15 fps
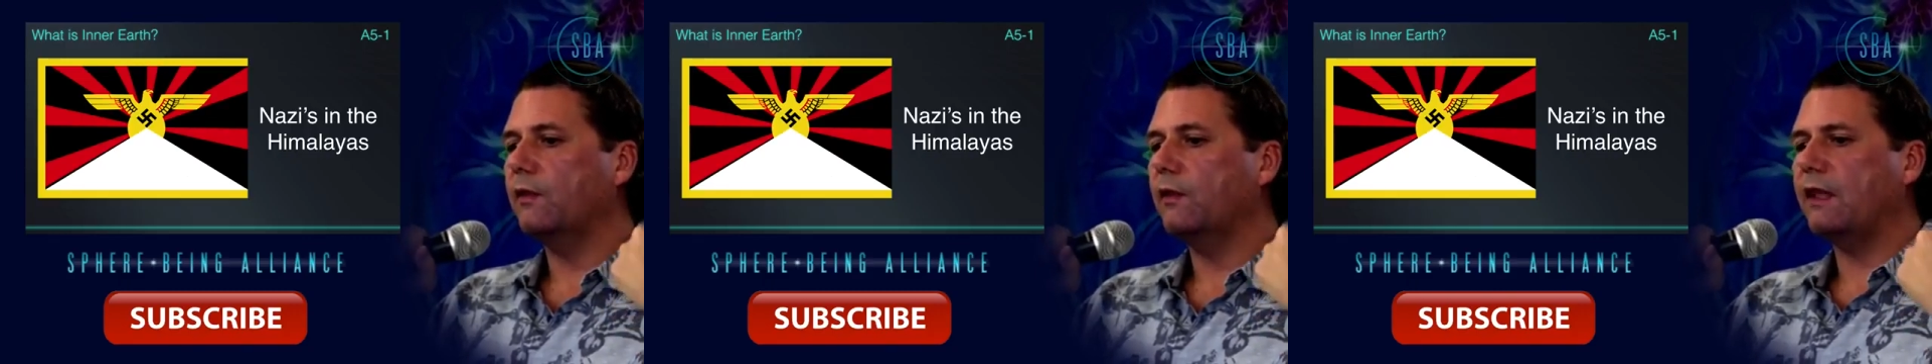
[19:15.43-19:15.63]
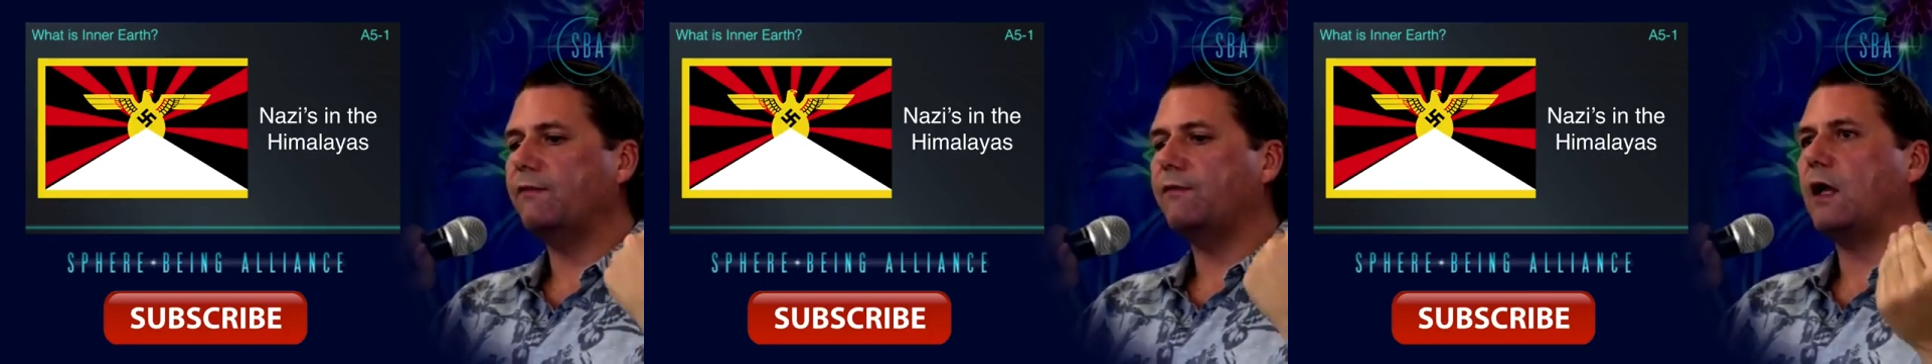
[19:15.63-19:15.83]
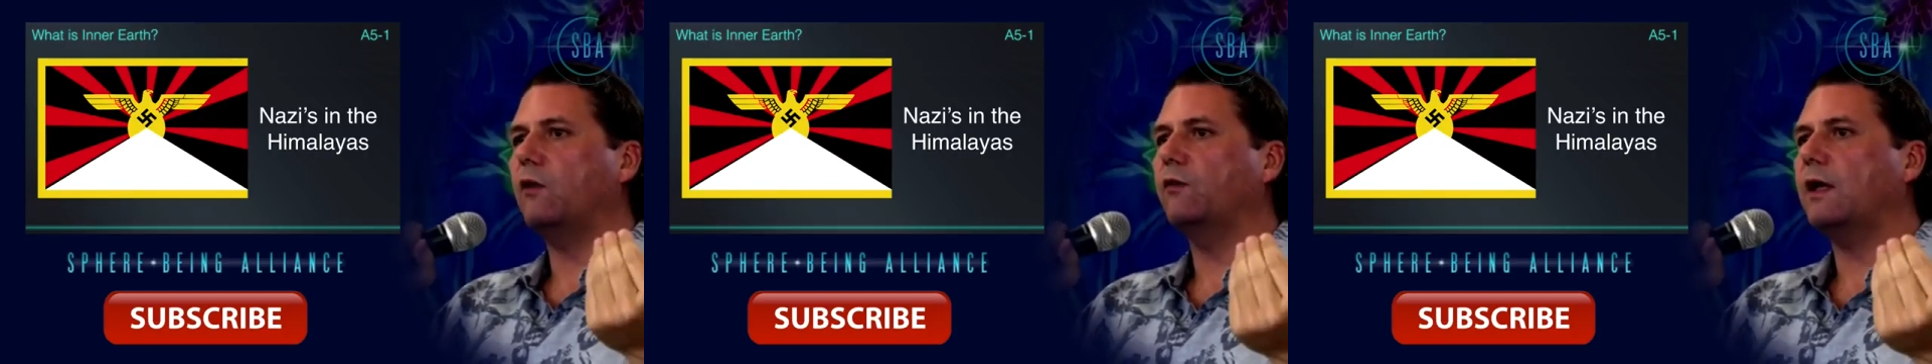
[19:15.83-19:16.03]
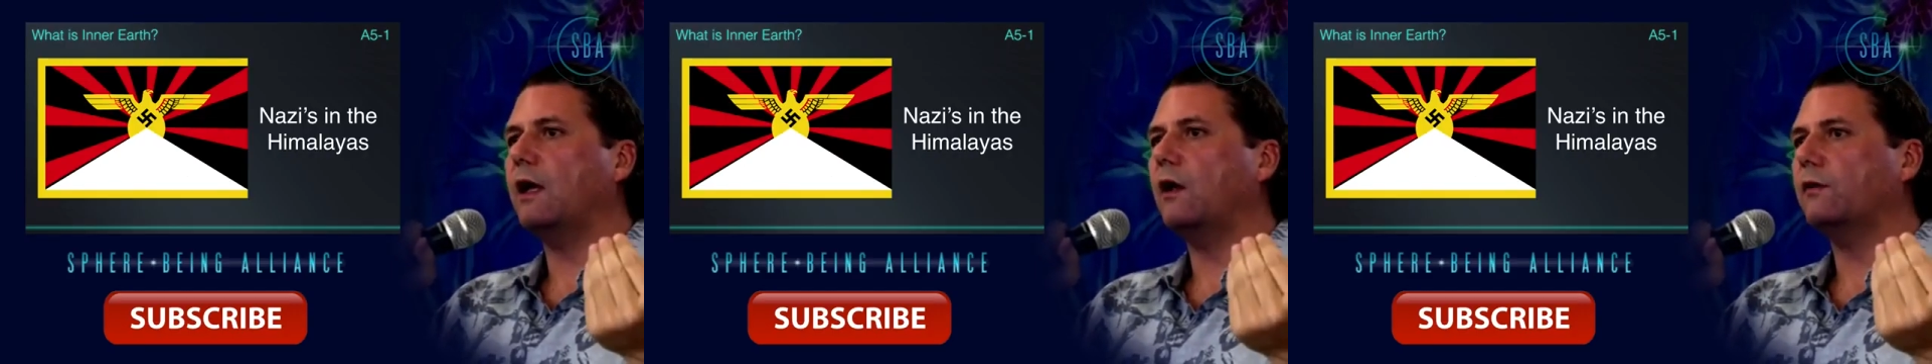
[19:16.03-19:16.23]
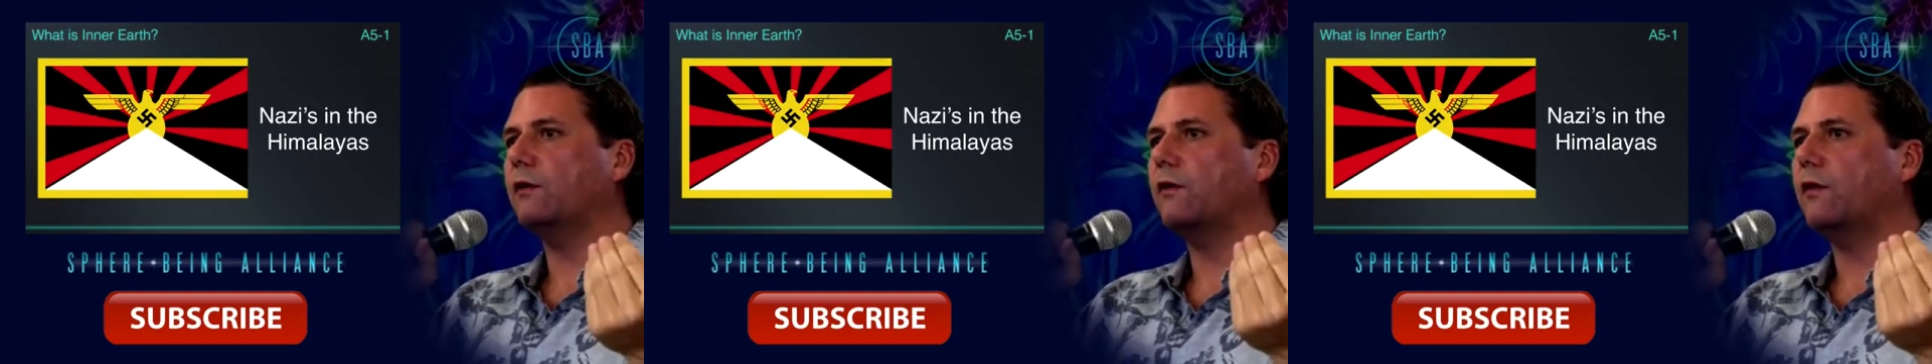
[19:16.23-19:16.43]
they found
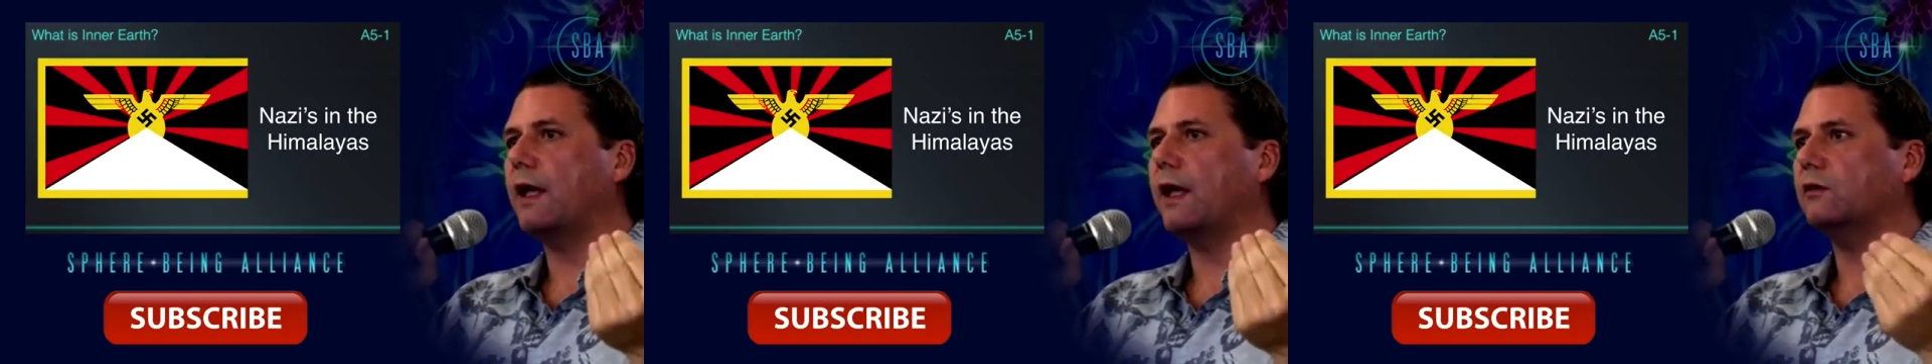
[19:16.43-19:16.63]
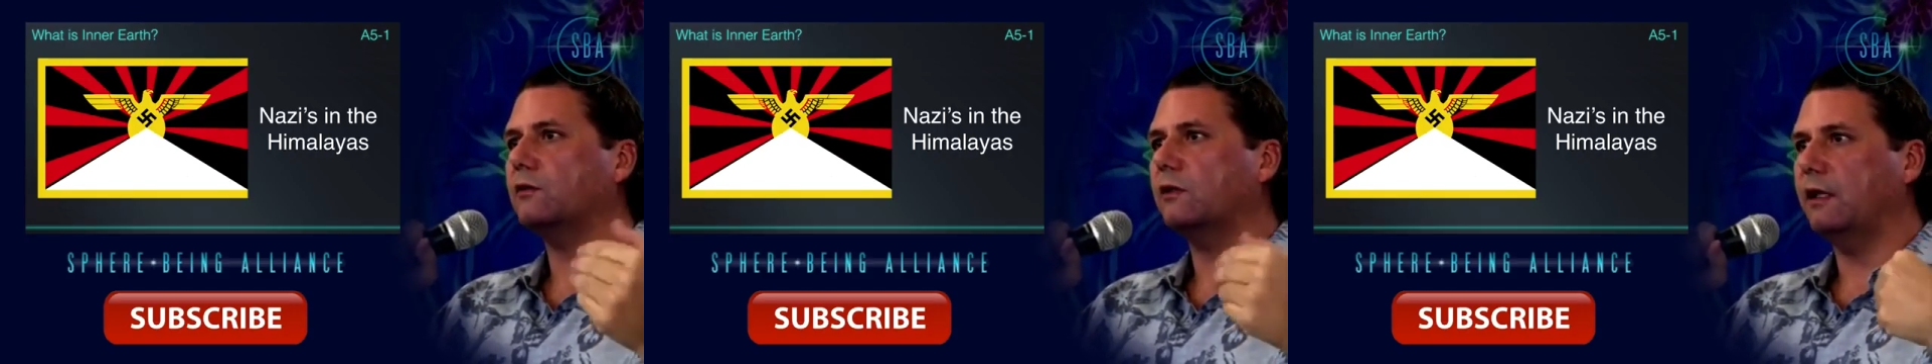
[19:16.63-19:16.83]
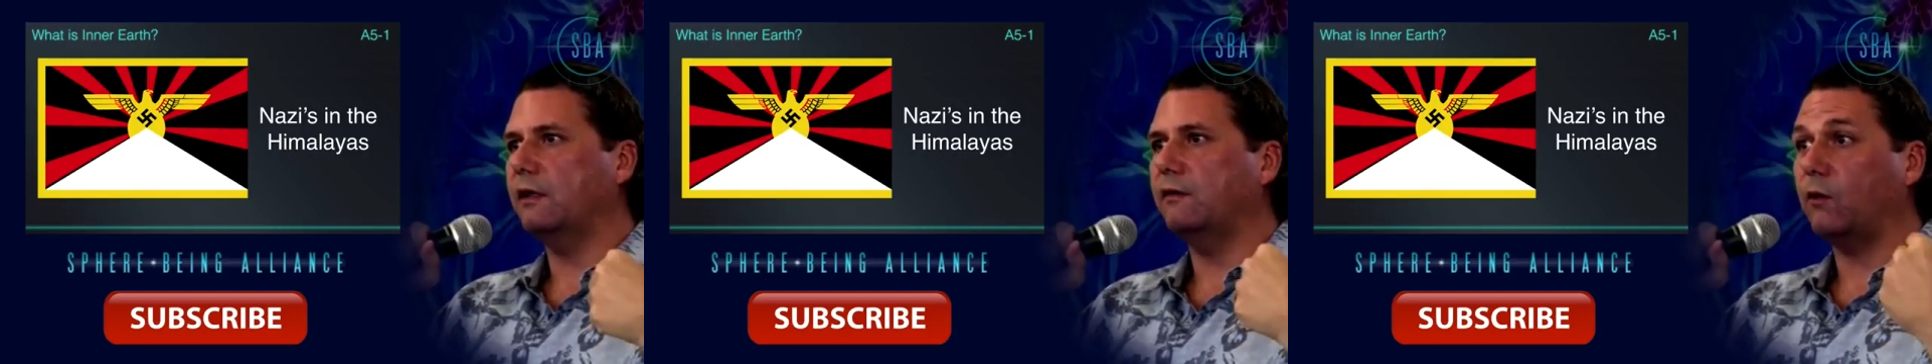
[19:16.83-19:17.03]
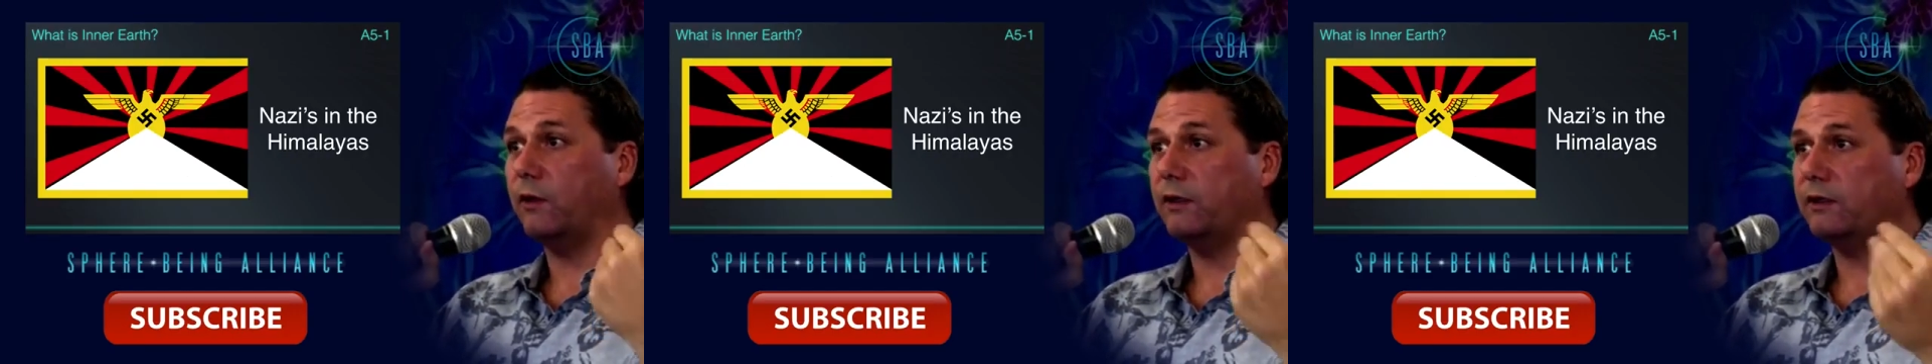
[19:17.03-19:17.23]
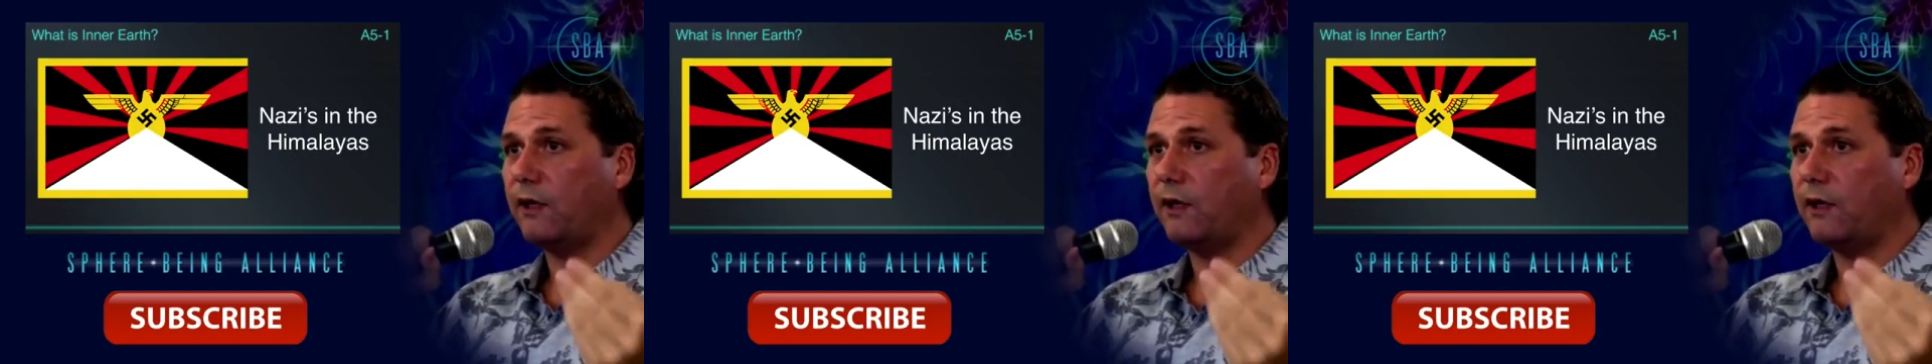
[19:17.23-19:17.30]
out that, and they're